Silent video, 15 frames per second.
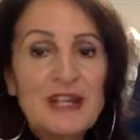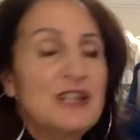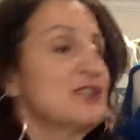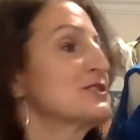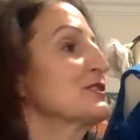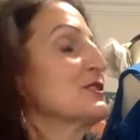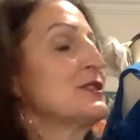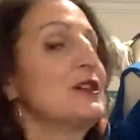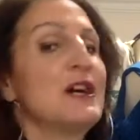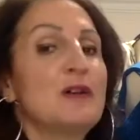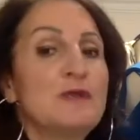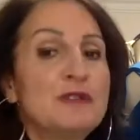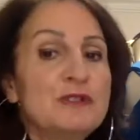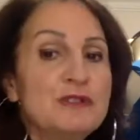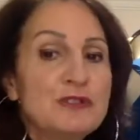So I
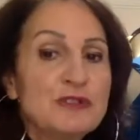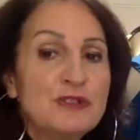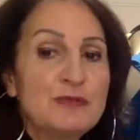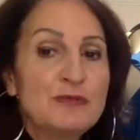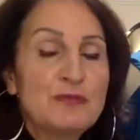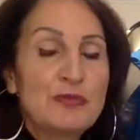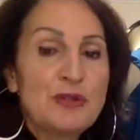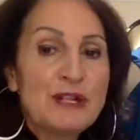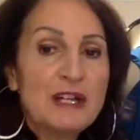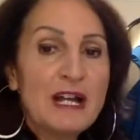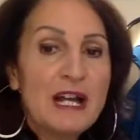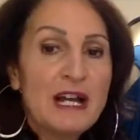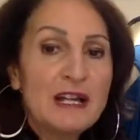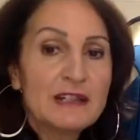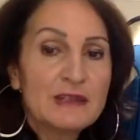wanted to bring
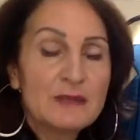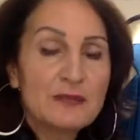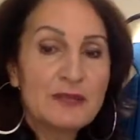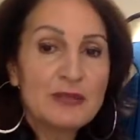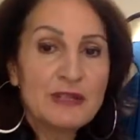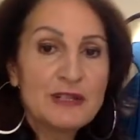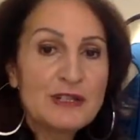out the print.